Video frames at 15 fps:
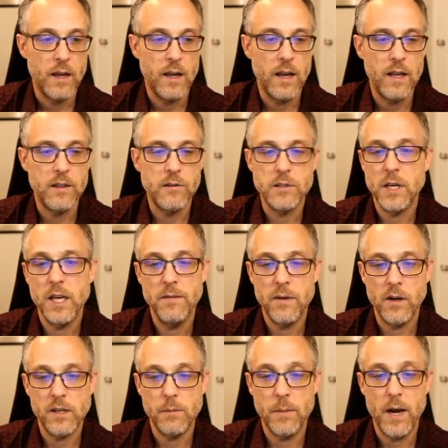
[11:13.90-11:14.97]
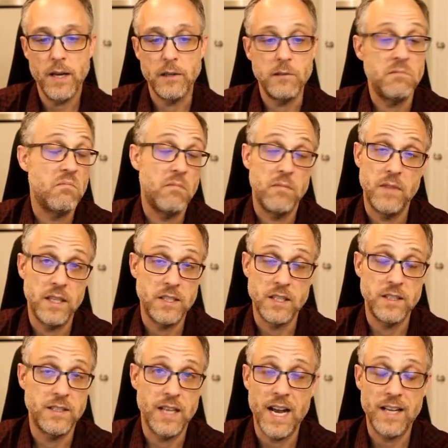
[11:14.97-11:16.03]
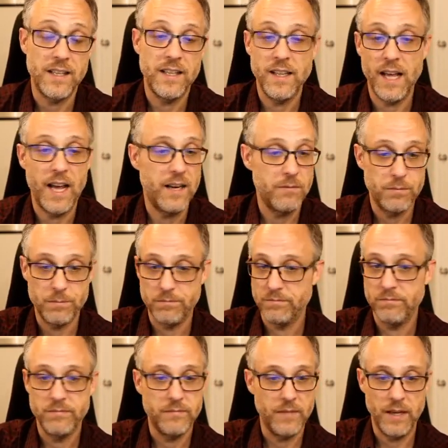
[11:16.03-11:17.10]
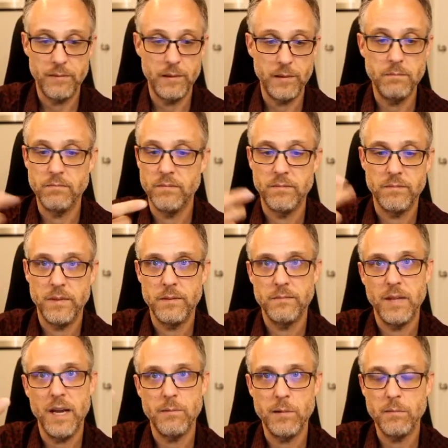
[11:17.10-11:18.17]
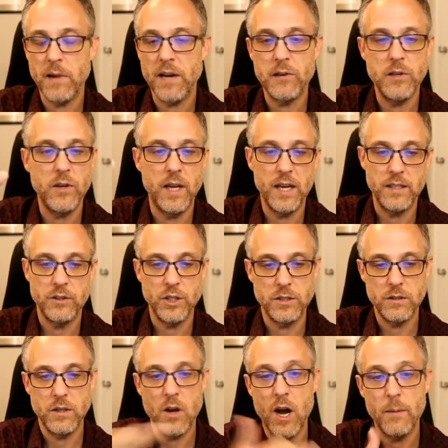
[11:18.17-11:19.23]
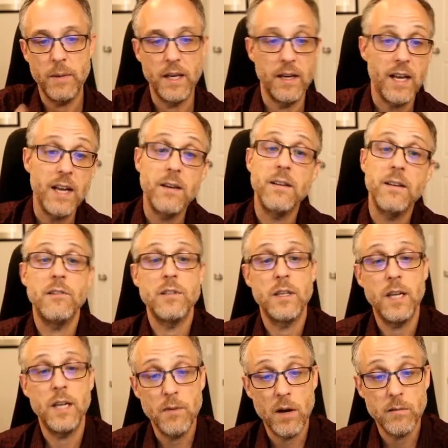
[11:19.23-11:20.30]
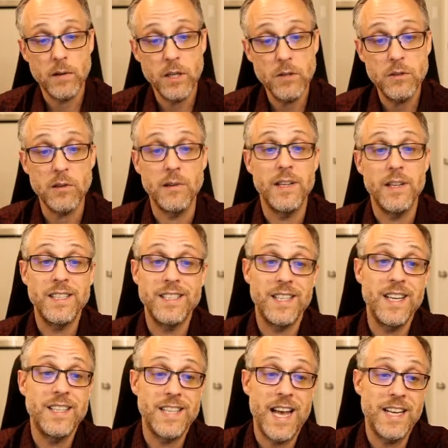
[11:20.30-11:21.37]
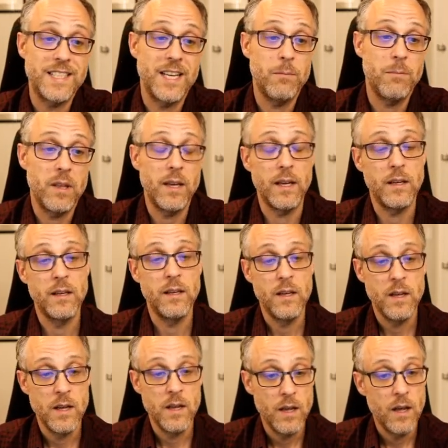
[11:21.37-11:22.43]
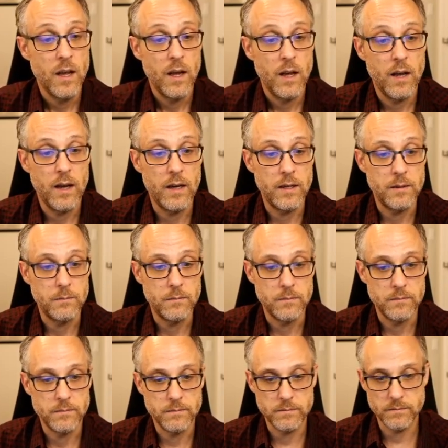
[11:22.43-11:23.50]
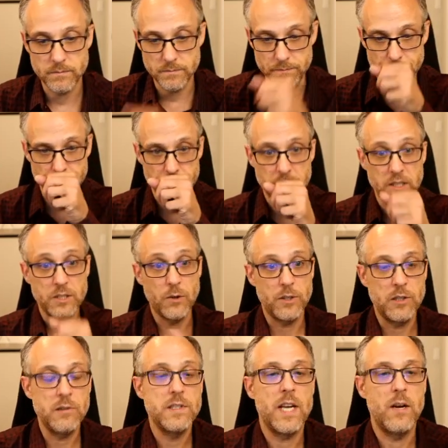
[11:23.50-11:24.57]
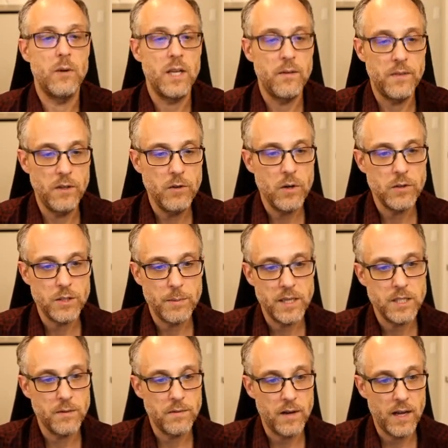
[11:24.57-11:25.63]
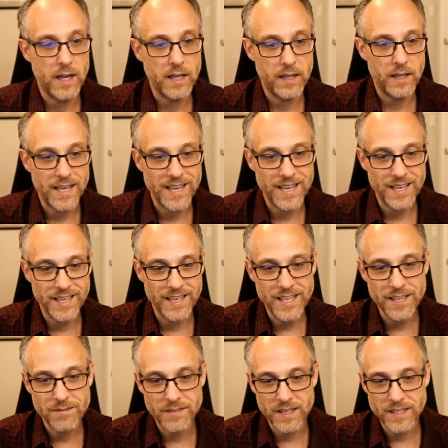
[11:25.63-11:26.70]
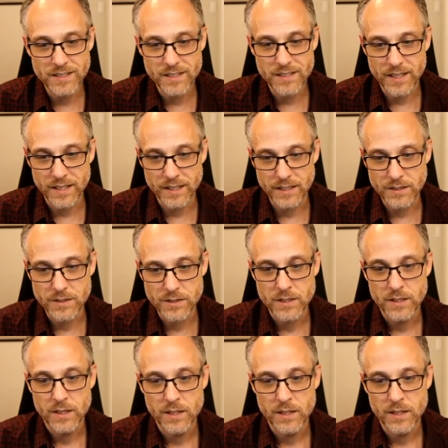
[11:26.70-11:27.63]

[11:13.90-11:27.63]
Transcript: And there's a default combiner that's exactly that. Every record you get, just copy it. And there's a default reducer. It's the exact same thing. So it turns out if you don't specify like any of these things,